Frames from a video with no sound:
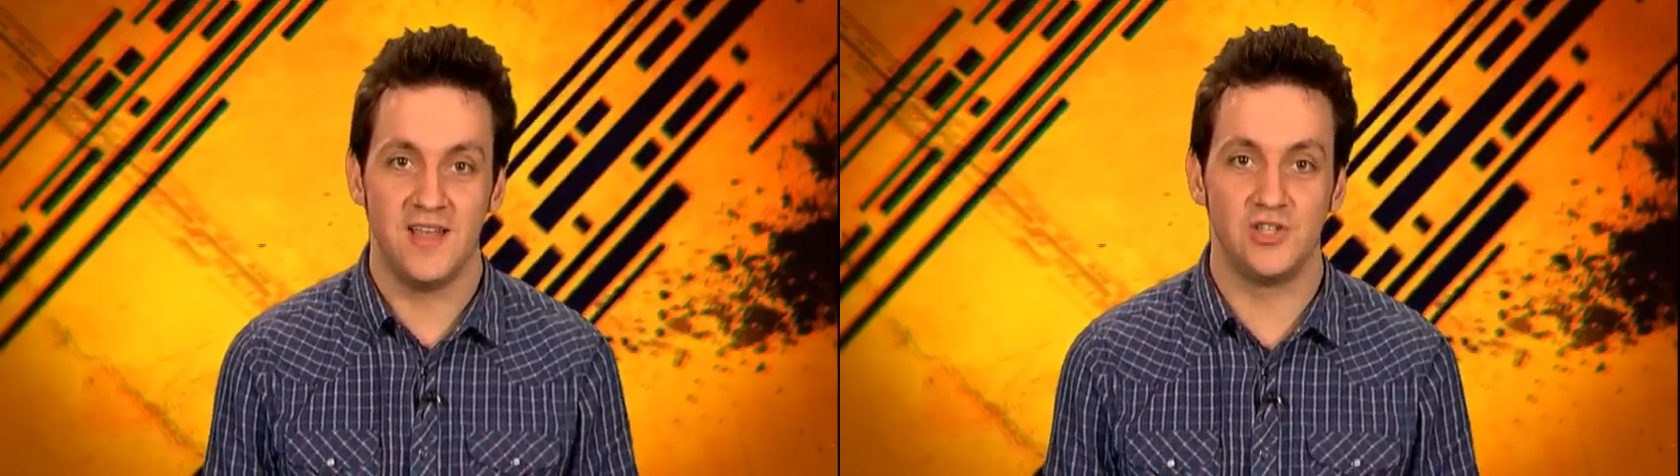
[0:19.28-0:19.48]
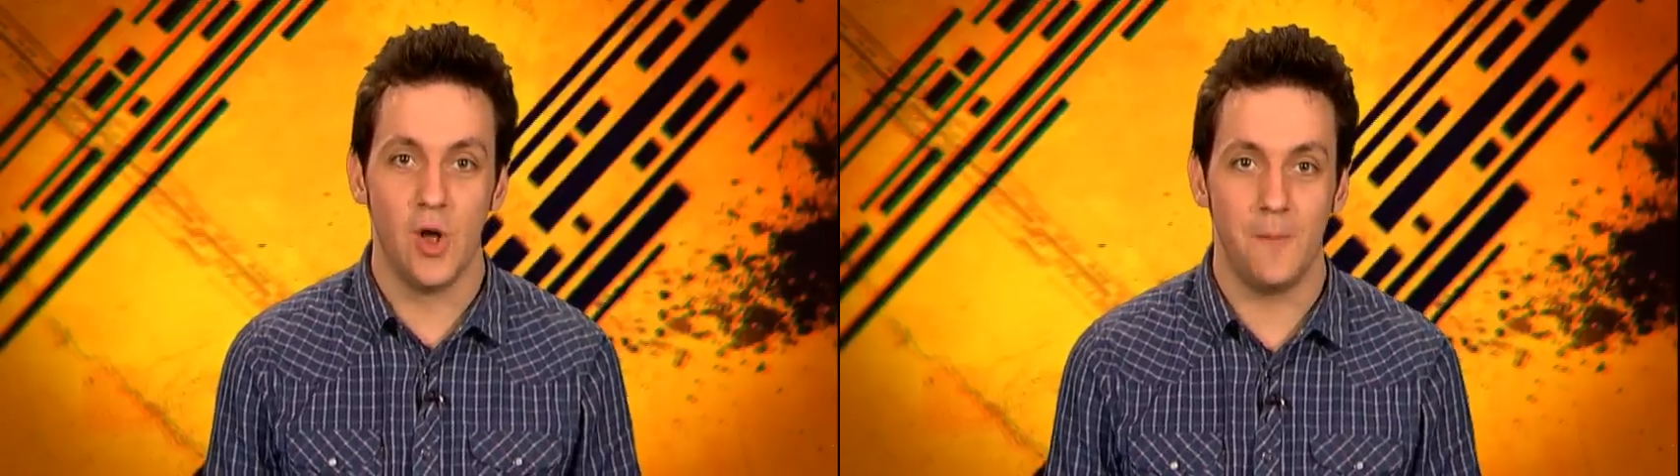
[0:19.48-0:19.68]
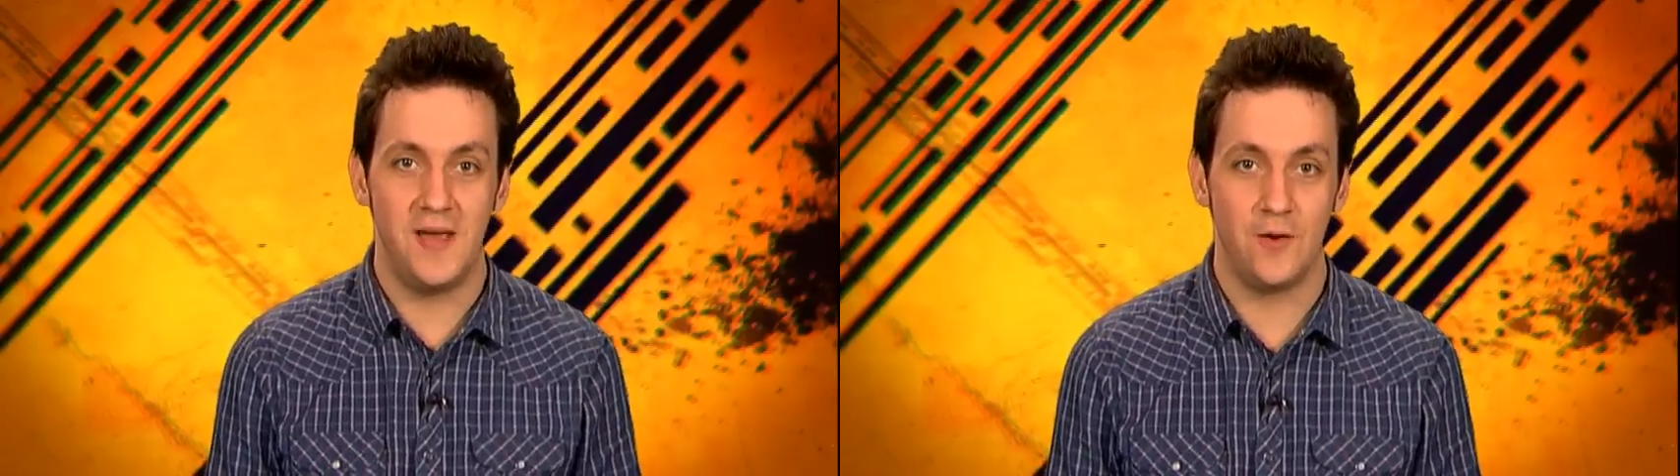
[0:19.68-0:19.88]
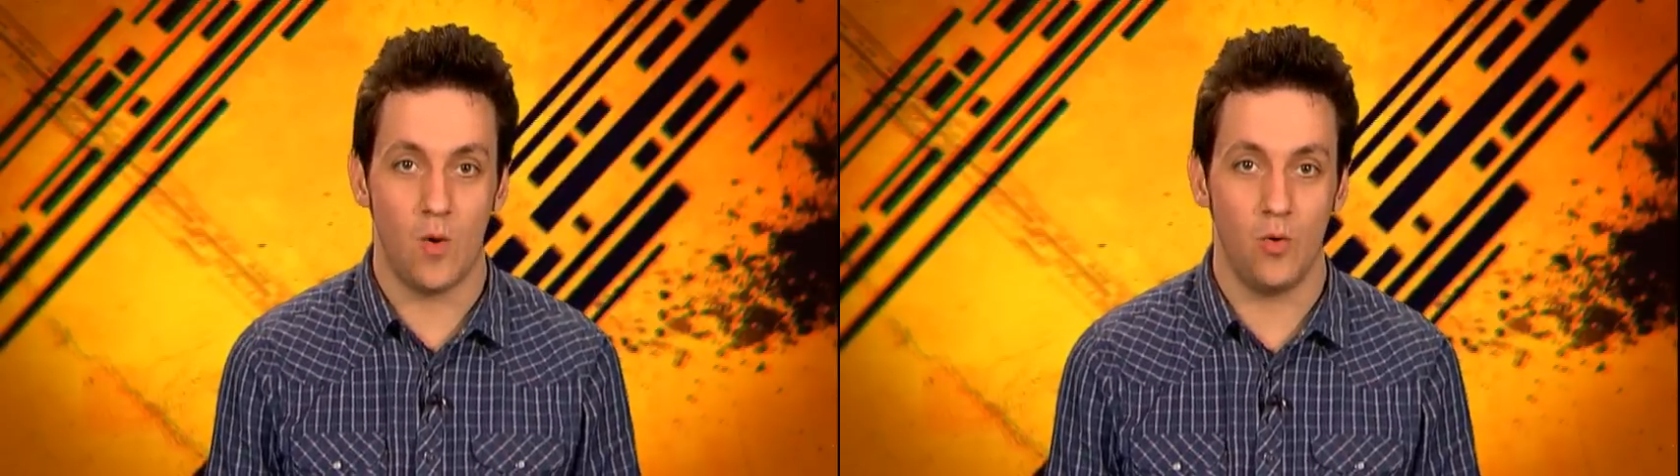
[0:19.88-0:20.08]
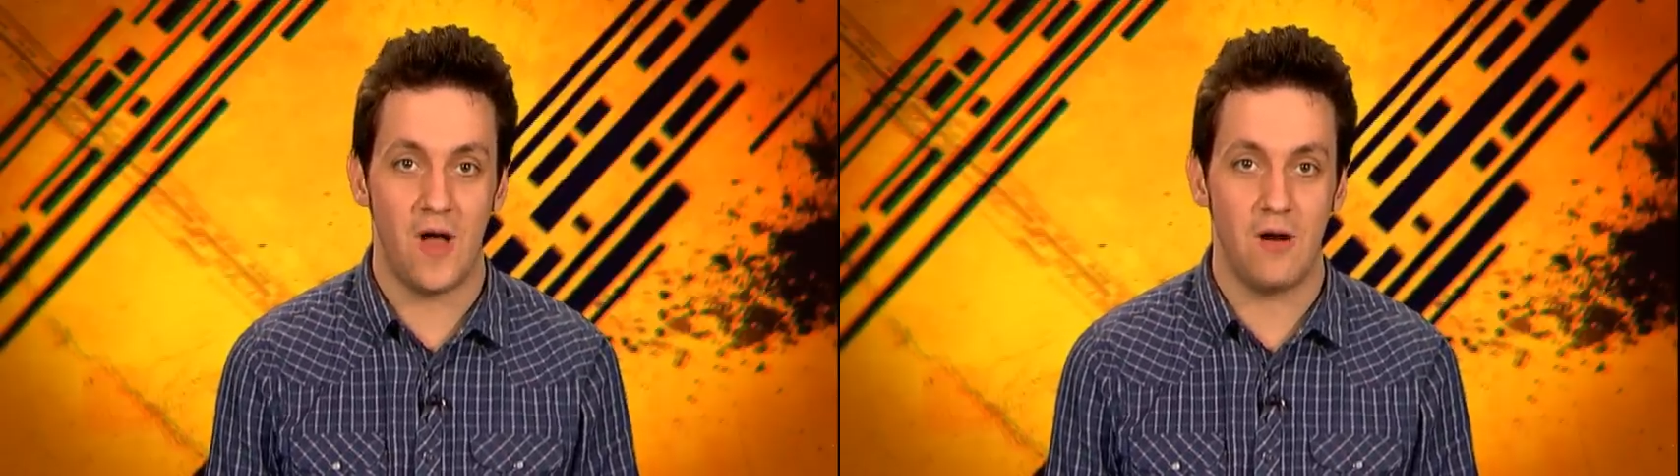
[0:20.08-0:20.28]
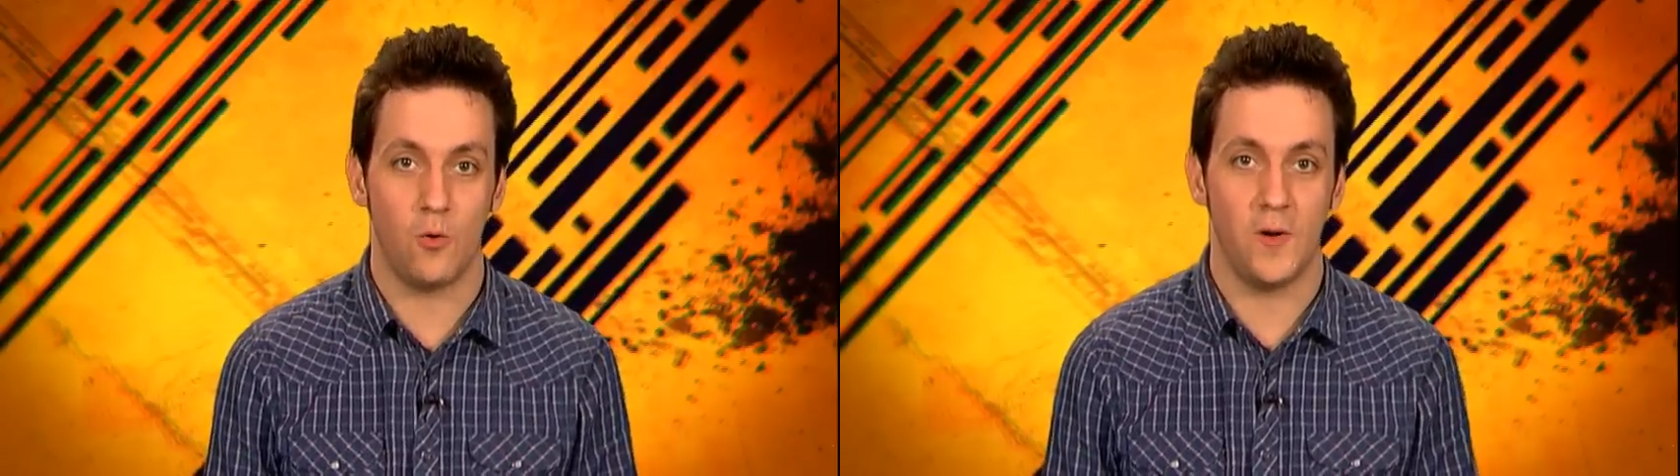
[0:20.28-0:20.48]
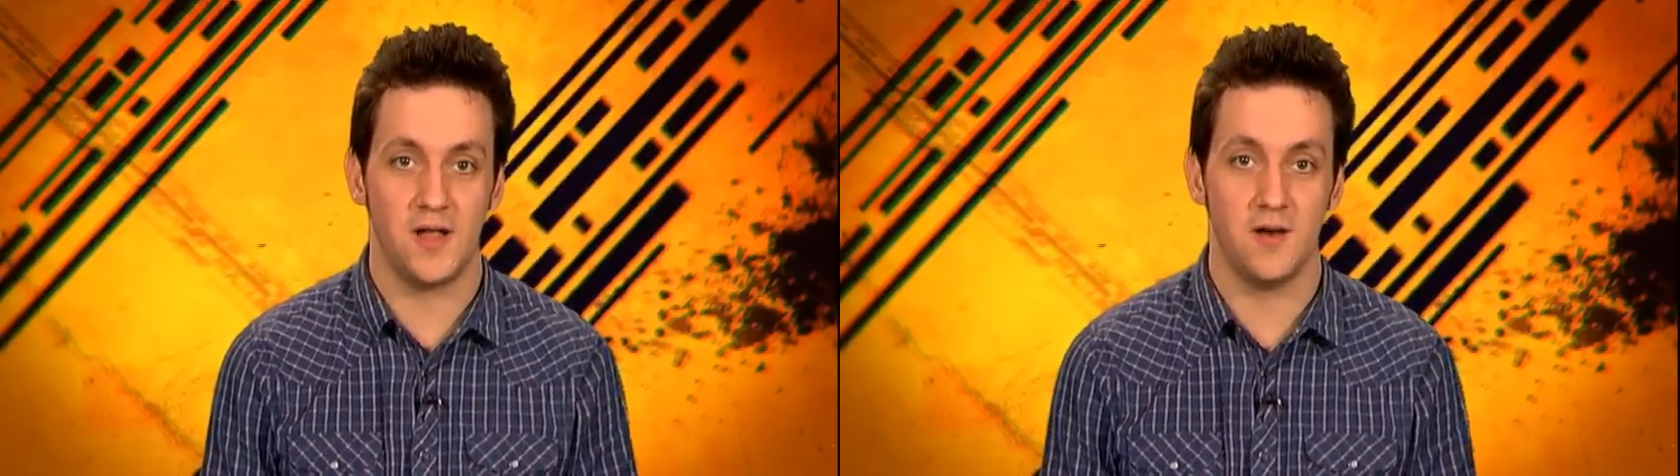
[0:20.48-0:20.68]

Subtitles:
it's not being rolled out quick